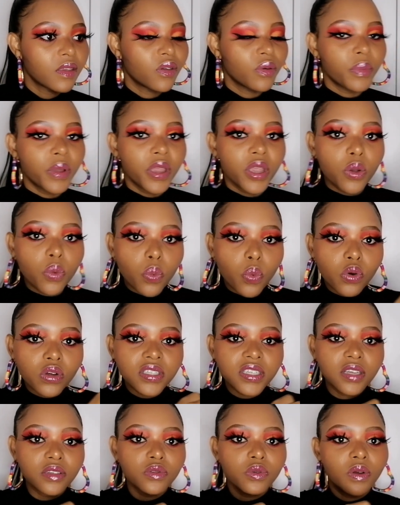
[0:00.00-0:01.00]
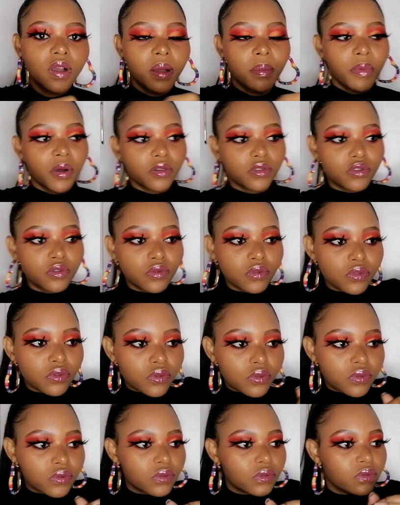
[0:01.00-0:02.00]
you make water to come out
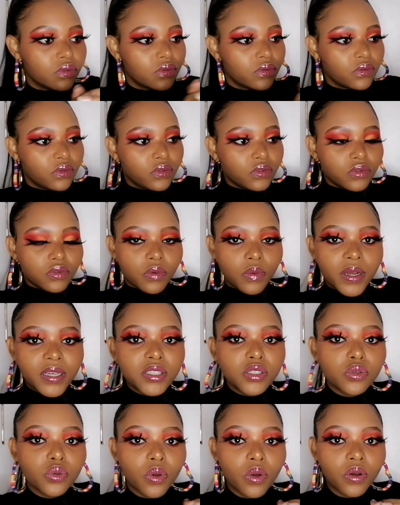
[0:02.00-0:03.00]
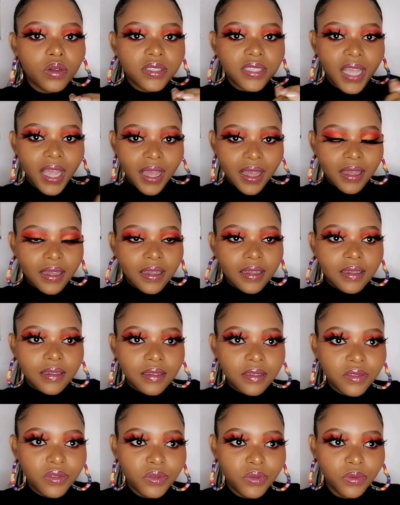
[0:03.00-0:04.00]
used to saw water
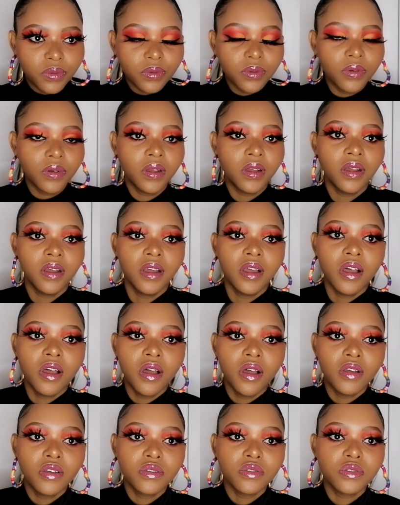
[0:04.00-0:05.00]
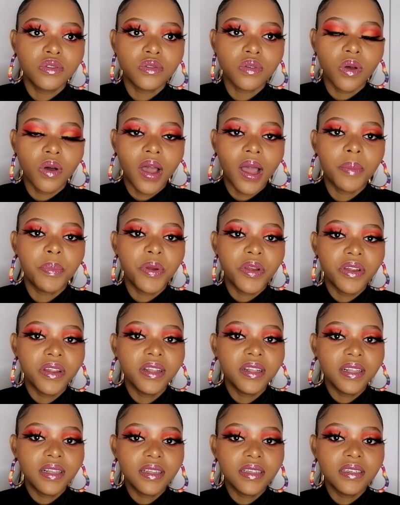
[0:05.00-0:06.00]
you know so
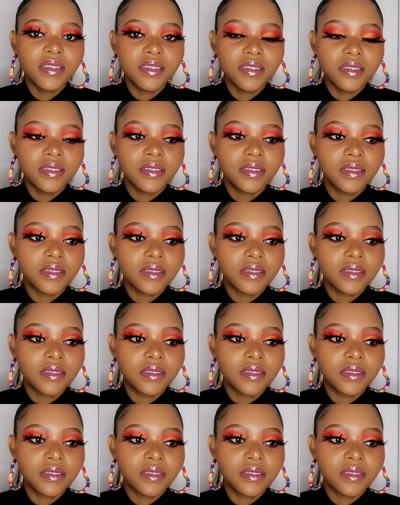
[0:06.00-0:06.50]
apparently